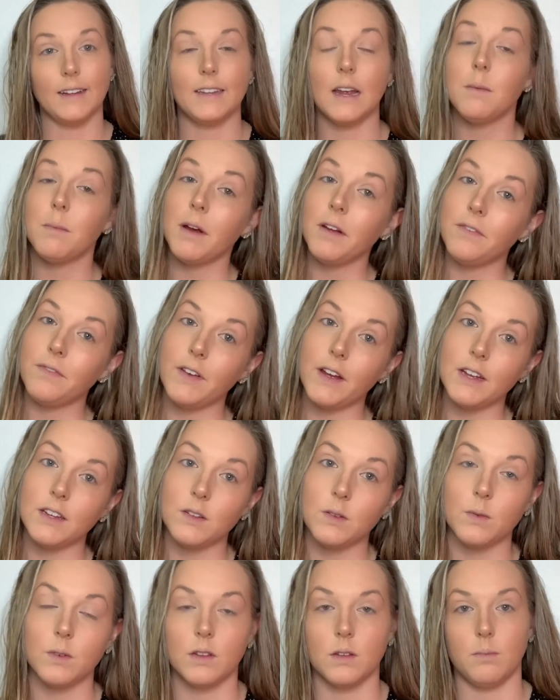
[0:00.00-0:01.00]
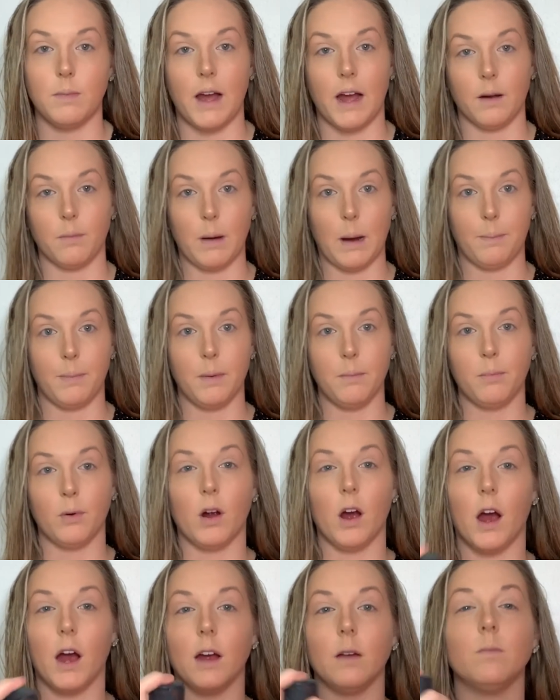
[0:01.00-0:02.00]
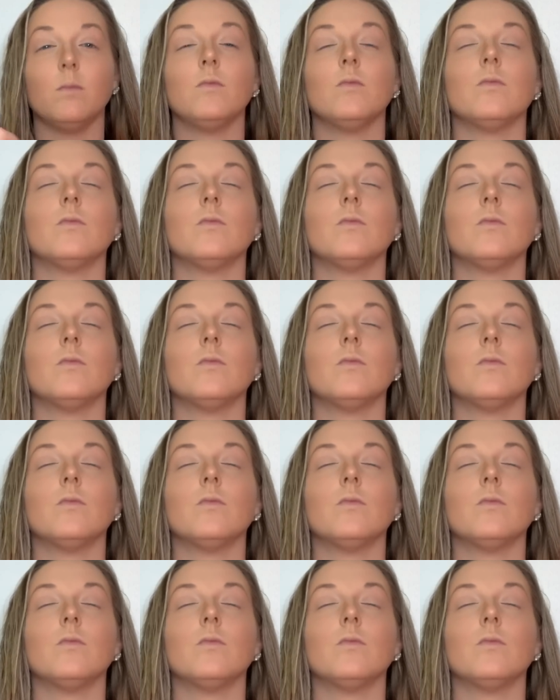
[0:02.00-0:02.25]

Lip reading: set my face with the MAC Prep and Prime.